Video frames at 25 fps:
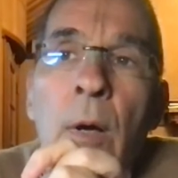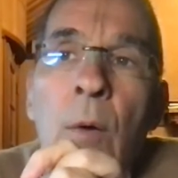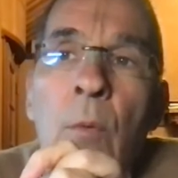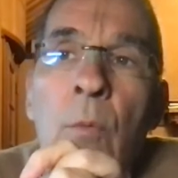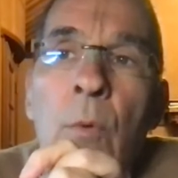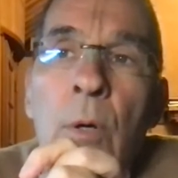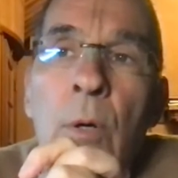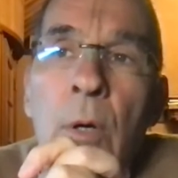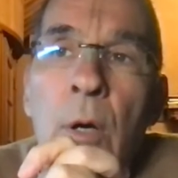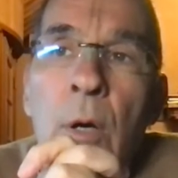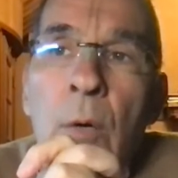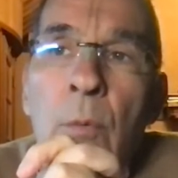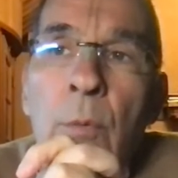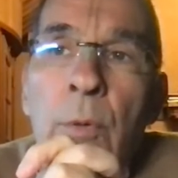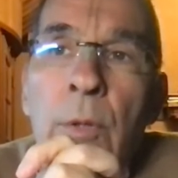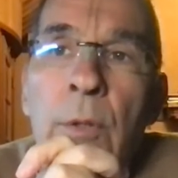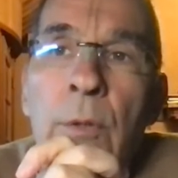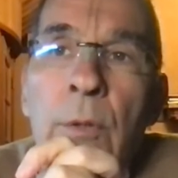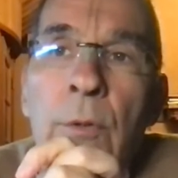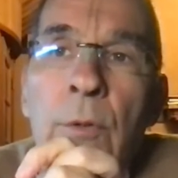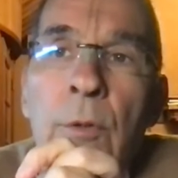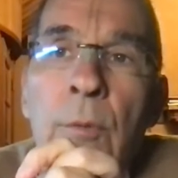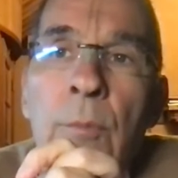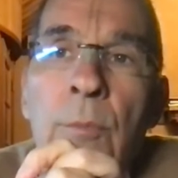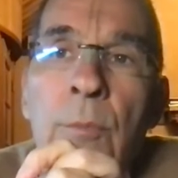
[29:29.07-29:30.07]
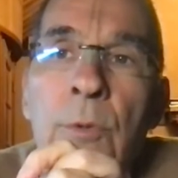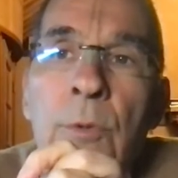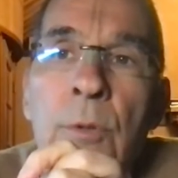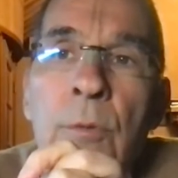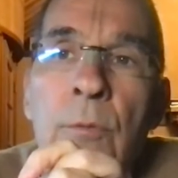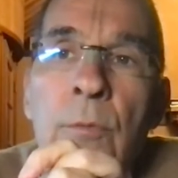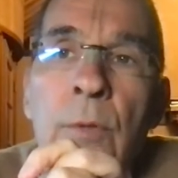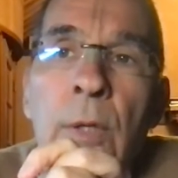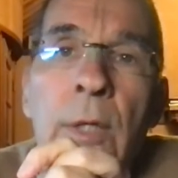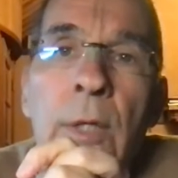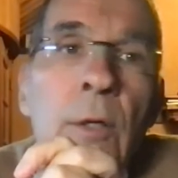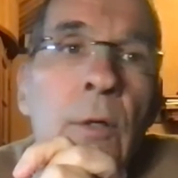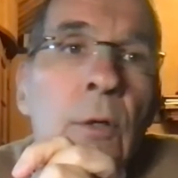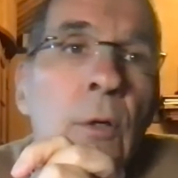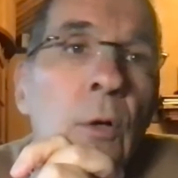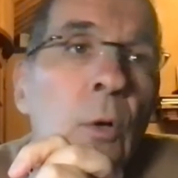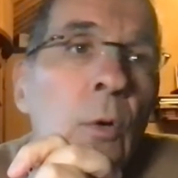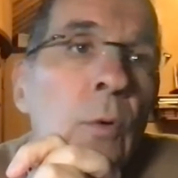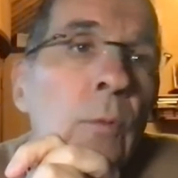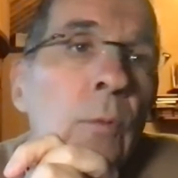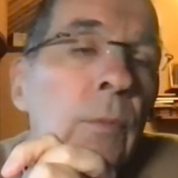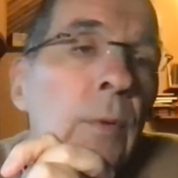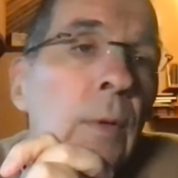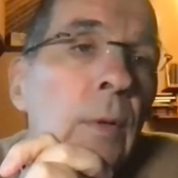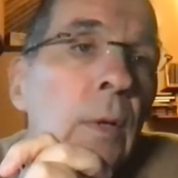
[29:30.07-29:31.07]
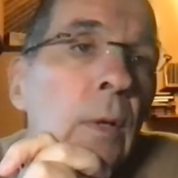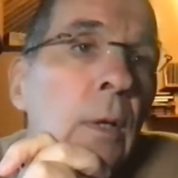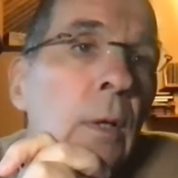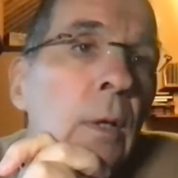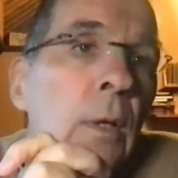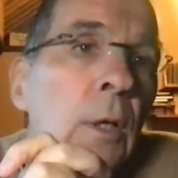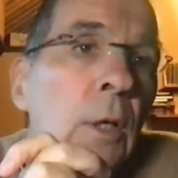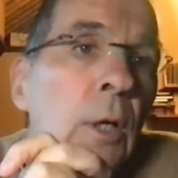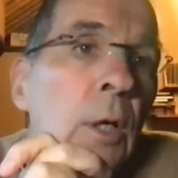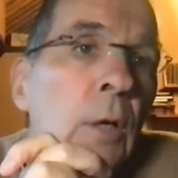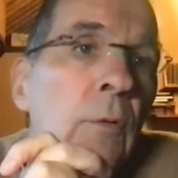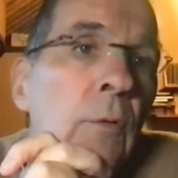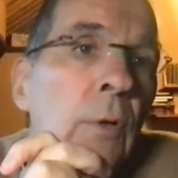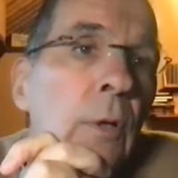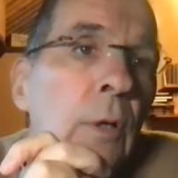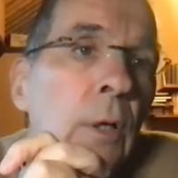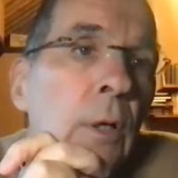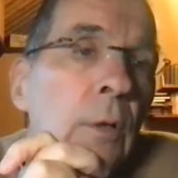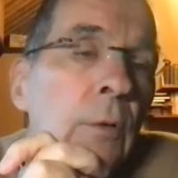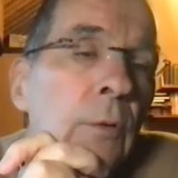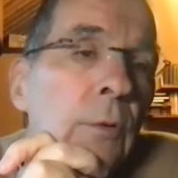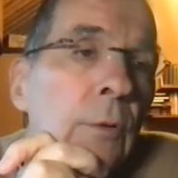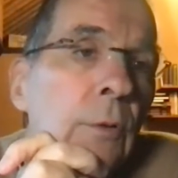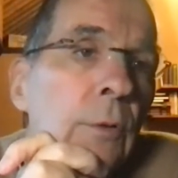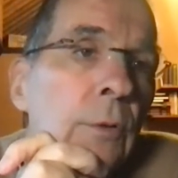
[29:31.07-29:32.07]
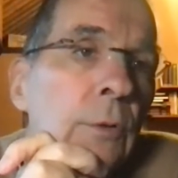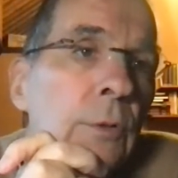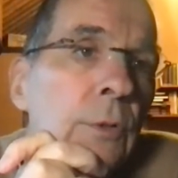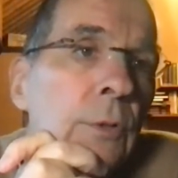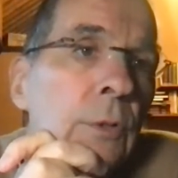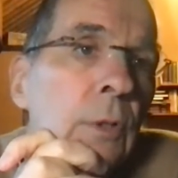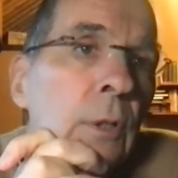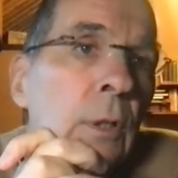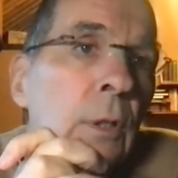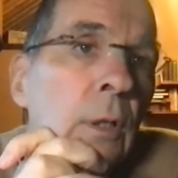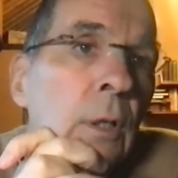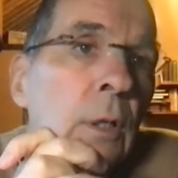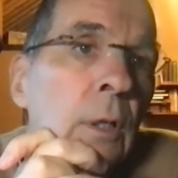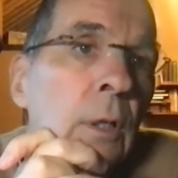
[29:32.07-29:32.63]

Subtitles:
Where are we in terms of letting go of anarthas?